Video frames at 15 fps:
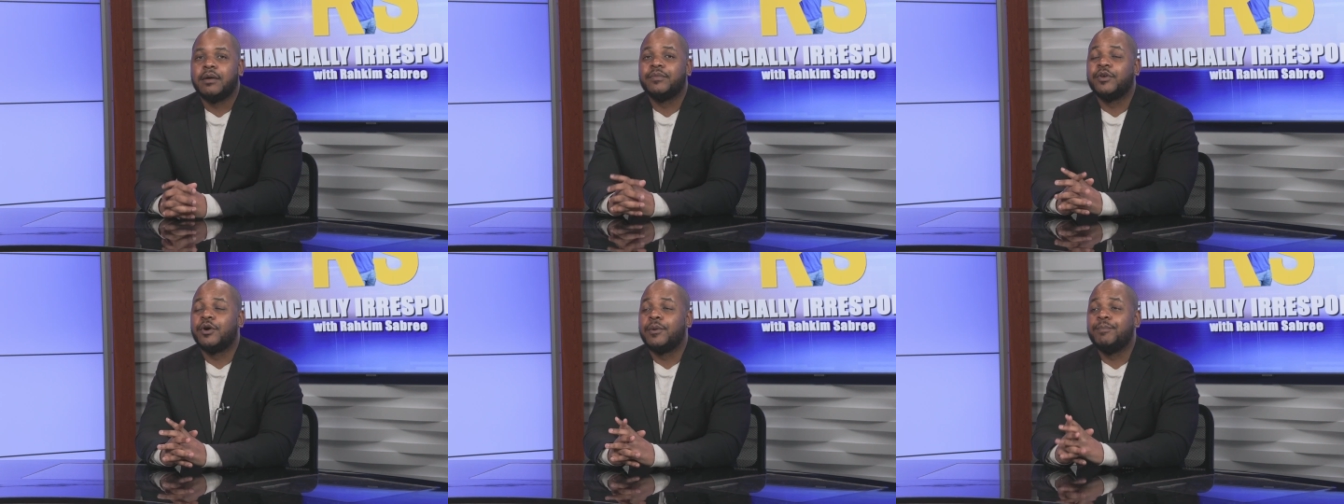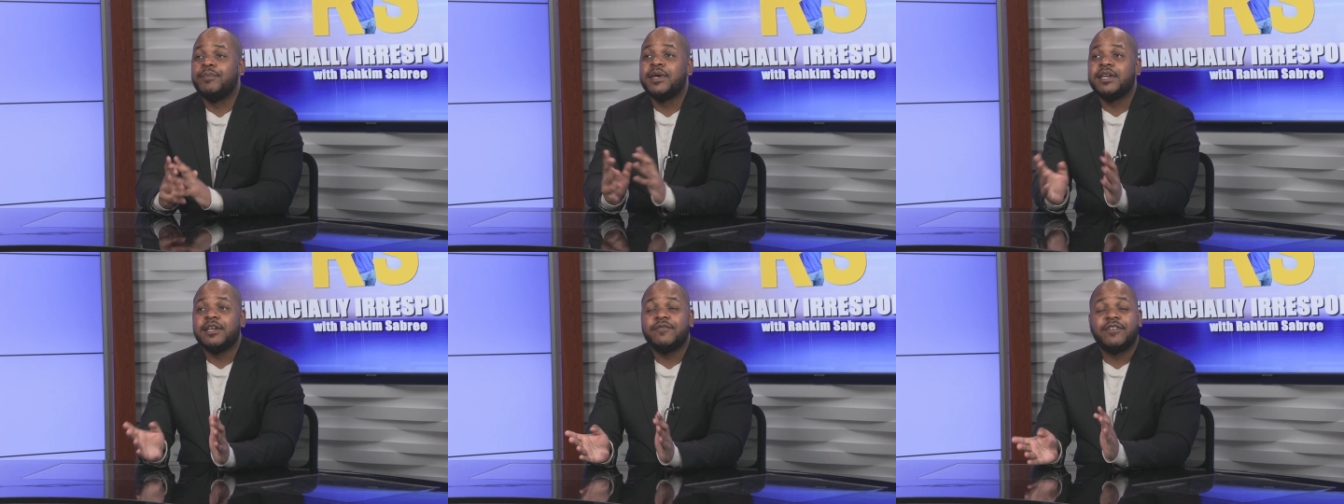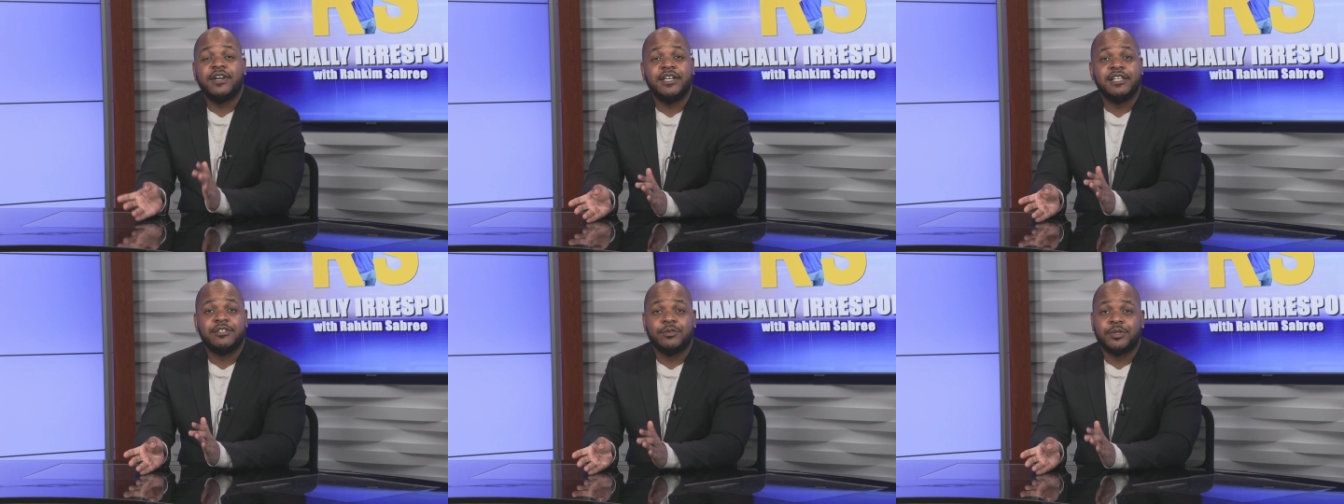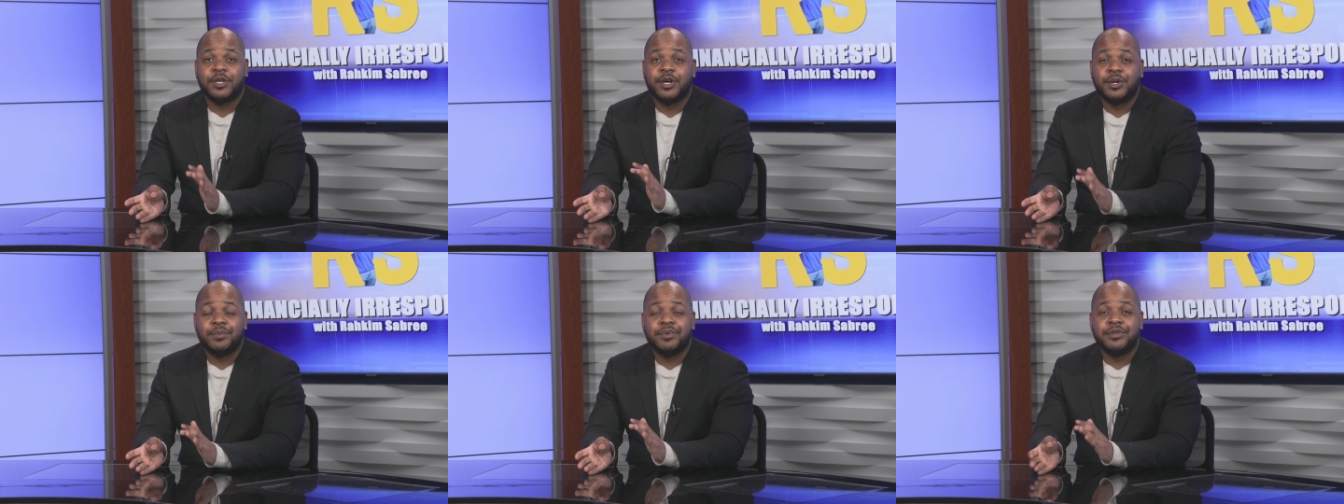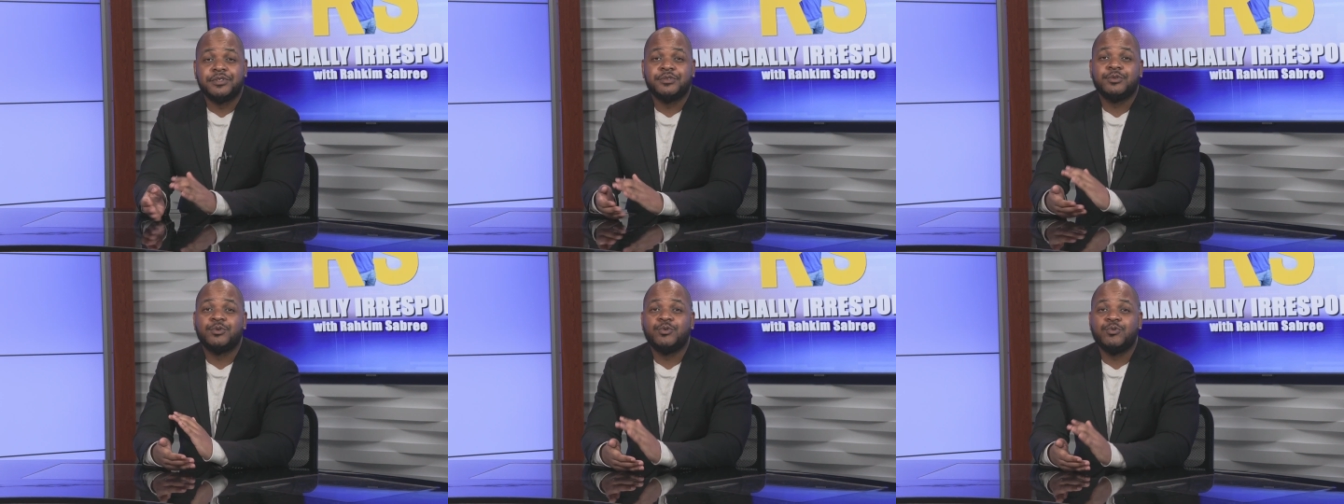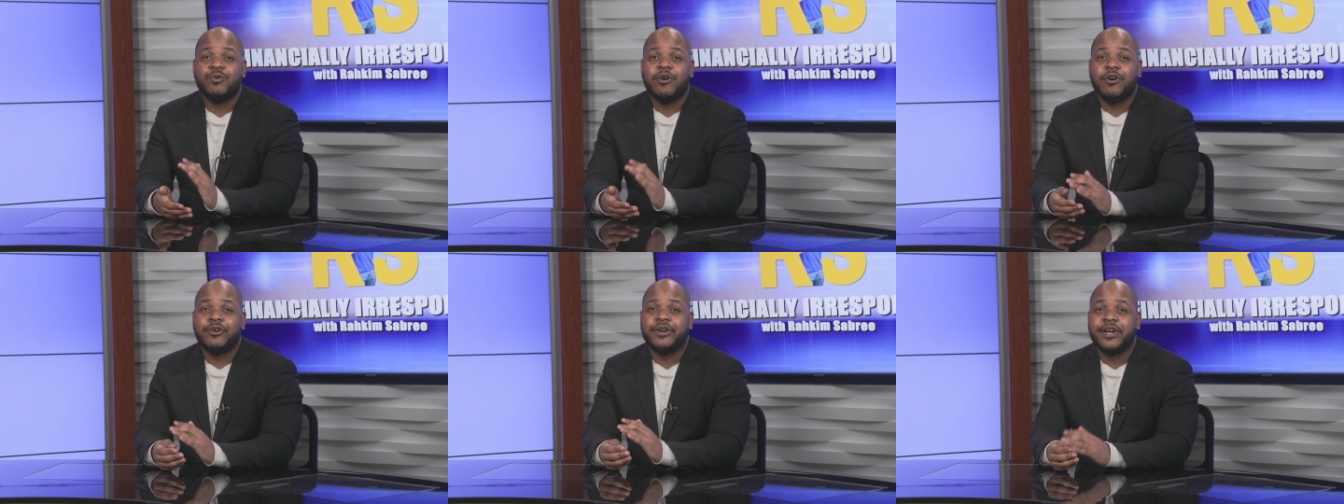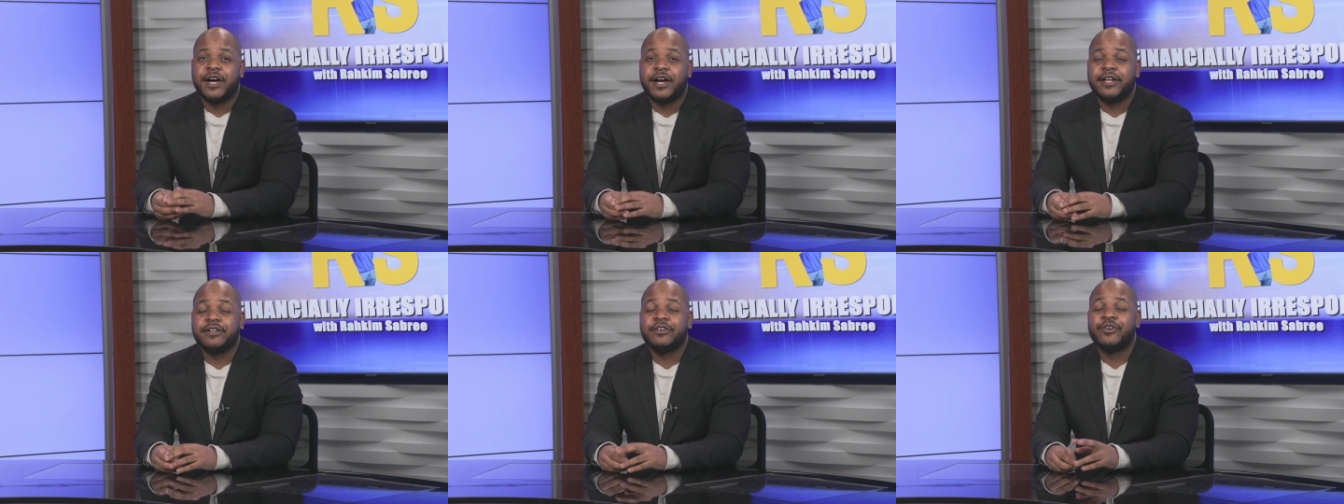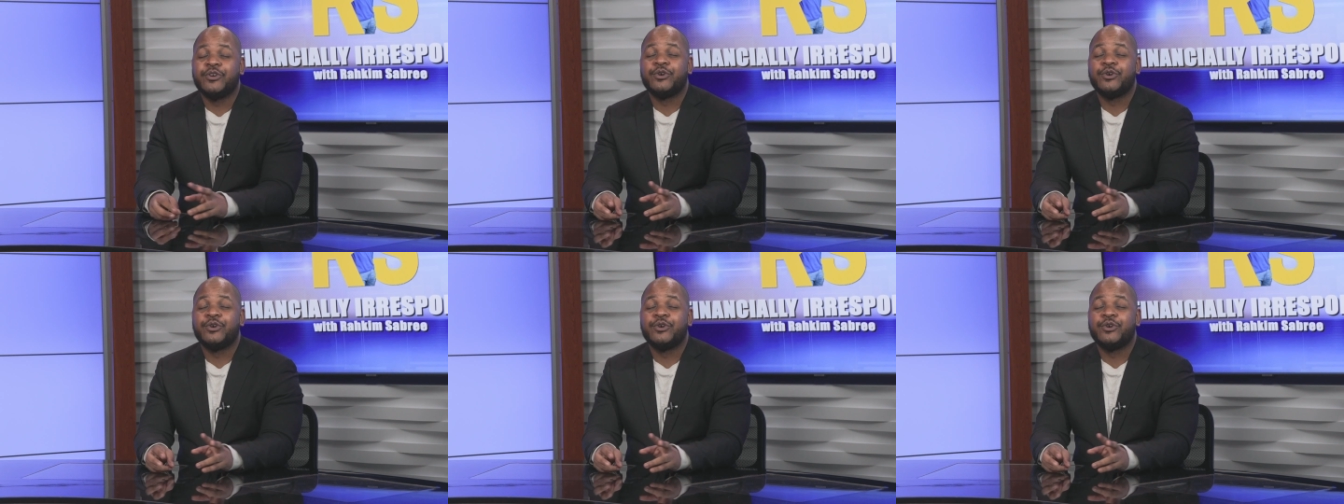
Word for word: There are many financial therapists who are not